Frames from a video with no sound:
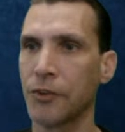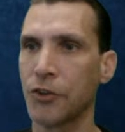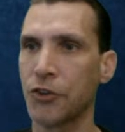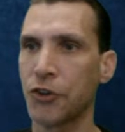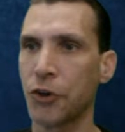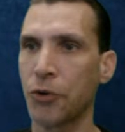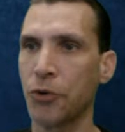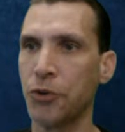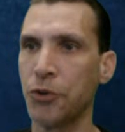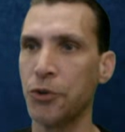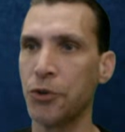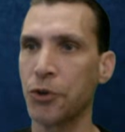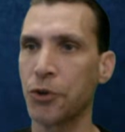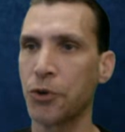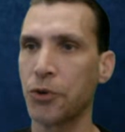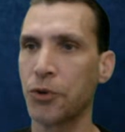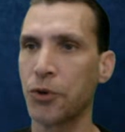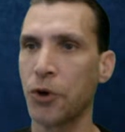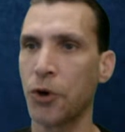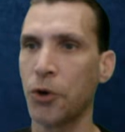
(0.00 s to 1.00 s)
Show
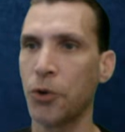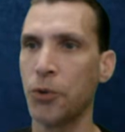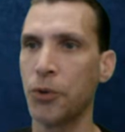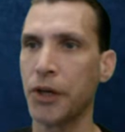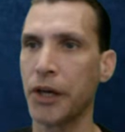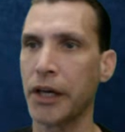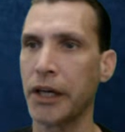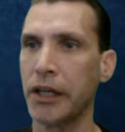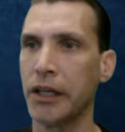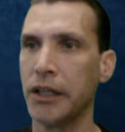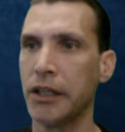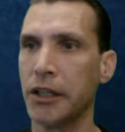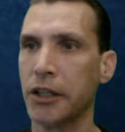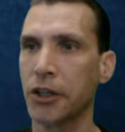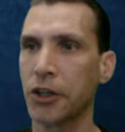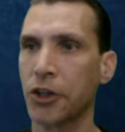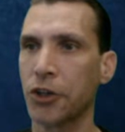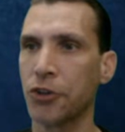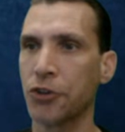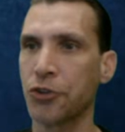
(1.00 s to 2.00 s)
Unicode
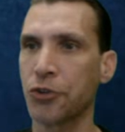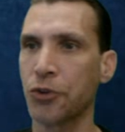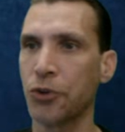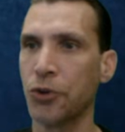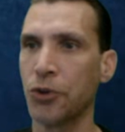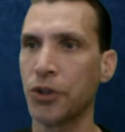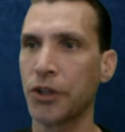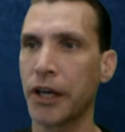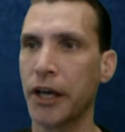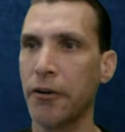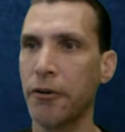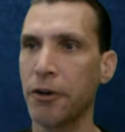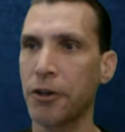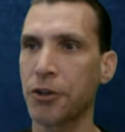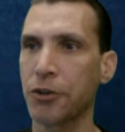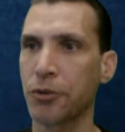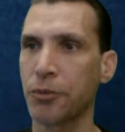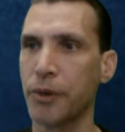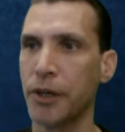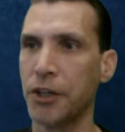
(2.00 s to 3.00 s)
control
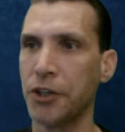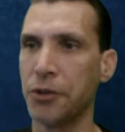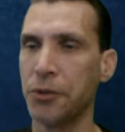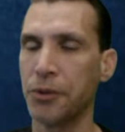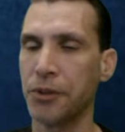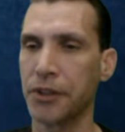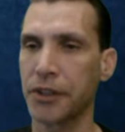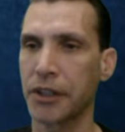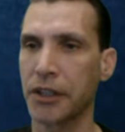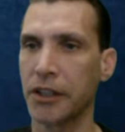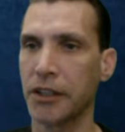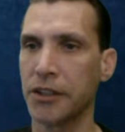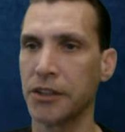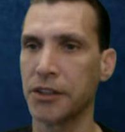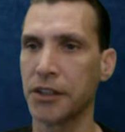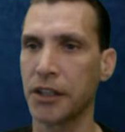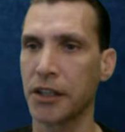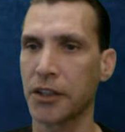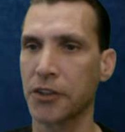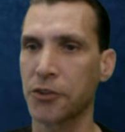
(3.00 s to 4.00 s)
character menu in the
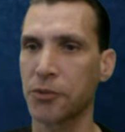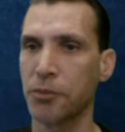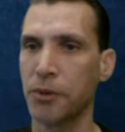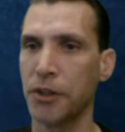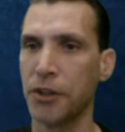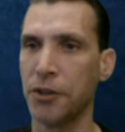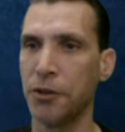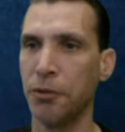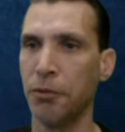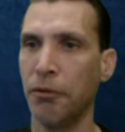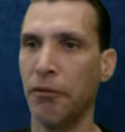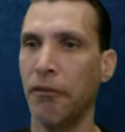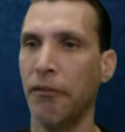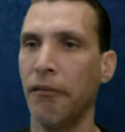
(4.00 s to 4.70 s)
context menu.